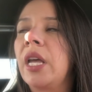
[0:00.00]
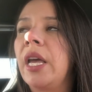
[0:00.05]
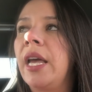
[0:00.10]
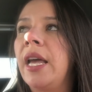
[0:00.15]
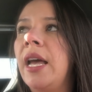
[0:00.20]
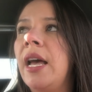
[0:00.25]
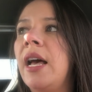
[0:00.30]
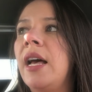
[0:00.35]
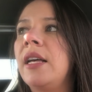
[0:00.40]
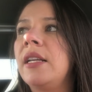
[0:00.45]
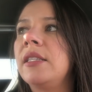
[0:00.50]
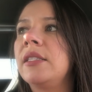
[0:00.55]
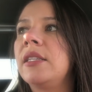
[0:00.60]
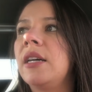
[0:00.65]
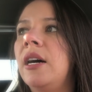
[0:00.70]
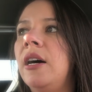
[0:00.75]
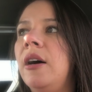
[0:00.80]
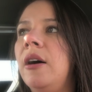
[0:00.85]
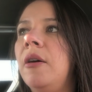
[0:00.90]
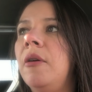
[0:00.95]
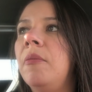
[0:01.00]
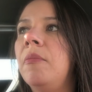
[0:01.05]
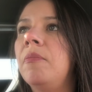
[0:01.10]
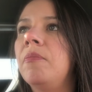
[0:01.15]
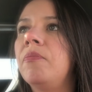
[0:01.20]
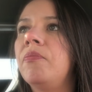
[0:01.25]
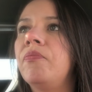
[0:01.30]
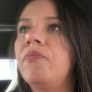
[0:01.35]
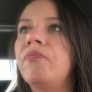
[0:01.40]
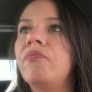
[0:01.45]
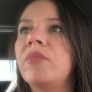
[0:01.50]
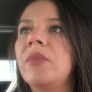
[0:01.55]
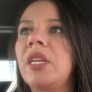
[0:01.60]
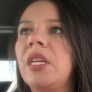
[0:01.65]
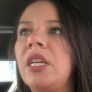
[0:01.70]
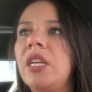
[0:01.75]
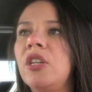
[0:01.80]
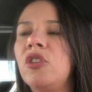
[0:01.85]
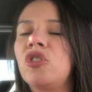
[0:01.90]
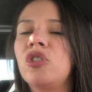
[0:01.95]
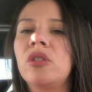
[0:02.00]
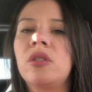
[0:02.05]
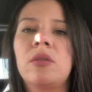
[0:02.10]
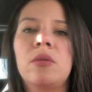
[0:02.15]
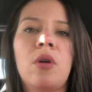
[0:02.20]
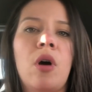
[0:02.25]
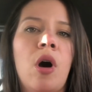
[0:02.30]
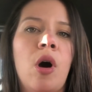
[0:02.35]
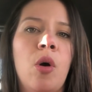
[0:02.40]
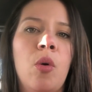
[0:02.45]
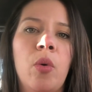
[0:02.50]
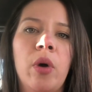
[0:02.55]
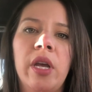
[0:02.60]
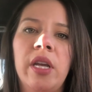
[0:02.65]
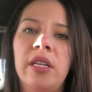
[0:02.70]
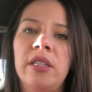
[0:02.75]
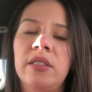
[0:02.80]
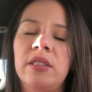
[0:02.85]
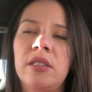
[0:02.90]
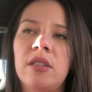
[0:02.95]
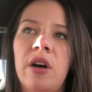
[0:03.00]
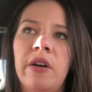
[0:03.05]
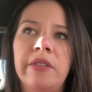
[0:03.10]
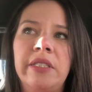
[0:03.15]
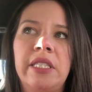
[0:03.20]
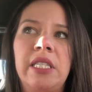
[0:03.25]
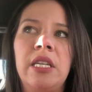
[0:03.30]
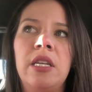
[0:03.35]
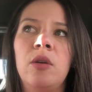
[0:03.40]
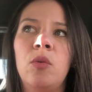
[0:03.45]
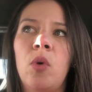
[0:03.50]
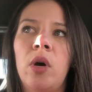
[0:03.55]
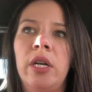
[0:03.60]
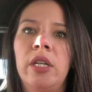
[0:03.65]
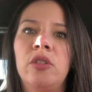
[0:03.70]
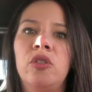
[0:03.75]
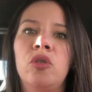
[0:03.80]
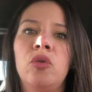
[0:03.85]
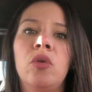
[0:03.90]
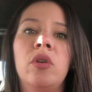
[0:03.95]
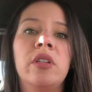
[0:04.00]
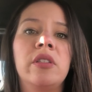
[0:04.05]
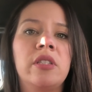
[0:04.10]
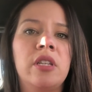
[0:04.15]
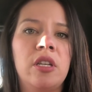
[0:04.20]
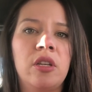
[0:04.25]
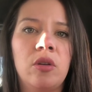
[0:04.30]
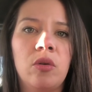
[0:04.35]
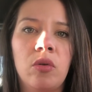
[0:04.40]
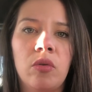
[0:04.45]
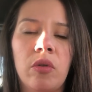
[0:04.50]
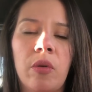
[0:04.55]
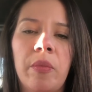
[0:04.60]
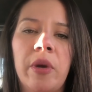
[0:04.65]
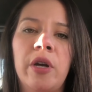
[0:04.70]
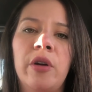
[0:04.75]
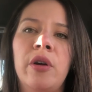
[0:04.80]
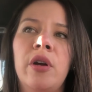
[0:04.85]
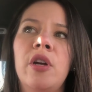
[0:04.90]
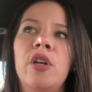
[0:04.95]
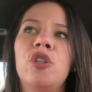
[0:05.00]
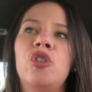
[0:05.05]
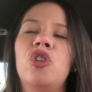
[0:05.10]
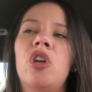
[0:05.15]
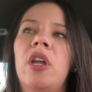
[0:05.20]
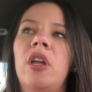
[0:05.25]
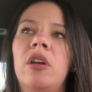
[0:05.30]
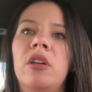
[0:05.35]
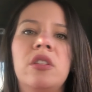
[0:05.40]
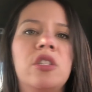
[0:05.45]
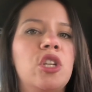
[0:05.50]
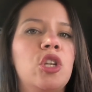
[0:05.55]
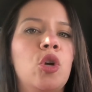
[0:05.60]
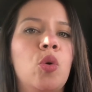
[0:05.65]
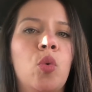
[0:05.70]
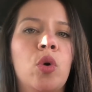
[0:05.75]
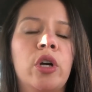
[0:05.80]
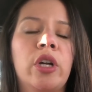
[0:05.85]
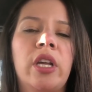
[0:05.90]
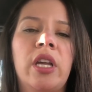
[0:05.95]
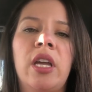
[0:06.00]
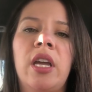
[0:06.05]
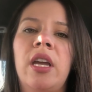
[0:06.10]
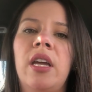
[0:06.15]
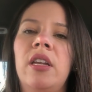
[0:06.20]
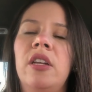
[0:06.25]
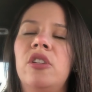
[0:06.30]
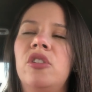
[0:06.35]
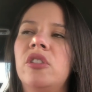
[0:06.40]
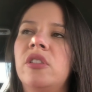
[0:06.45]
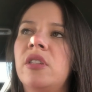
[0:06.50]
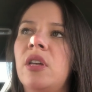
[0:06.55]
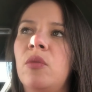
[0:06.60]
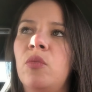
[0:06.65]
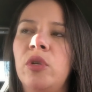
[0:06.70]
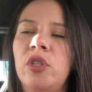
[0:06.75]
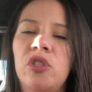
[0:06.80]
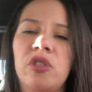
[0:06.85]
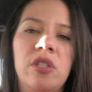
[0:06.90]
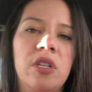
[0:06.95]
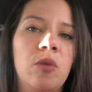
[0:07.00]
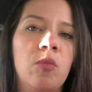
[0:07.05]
And he just always, obviously he wanted to continue the marriage and continue working, and he just said, we just